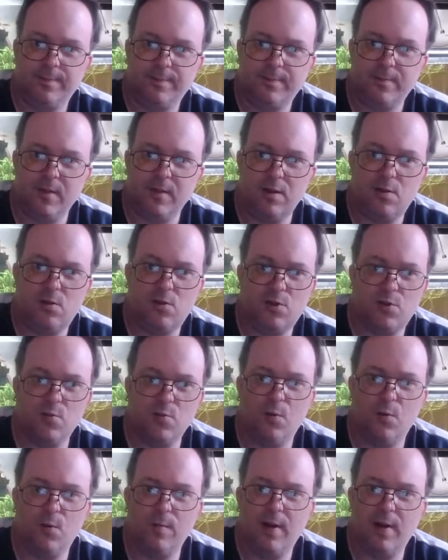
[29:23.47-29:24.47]
It used to
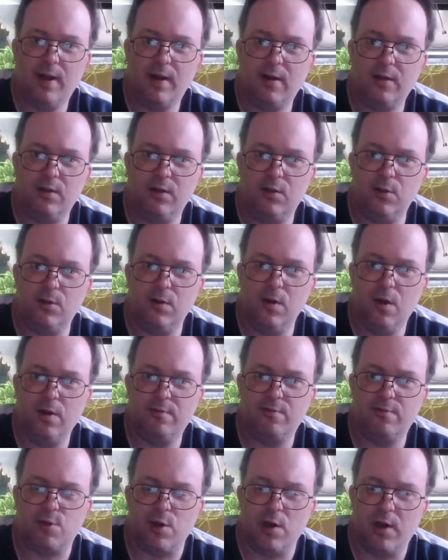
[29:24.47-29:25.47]
automatically do live
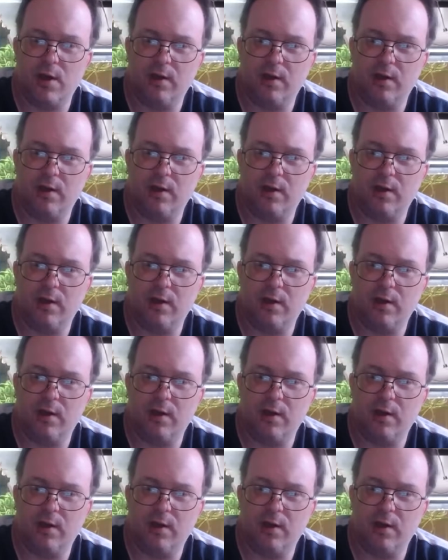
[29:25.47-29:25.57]
chat,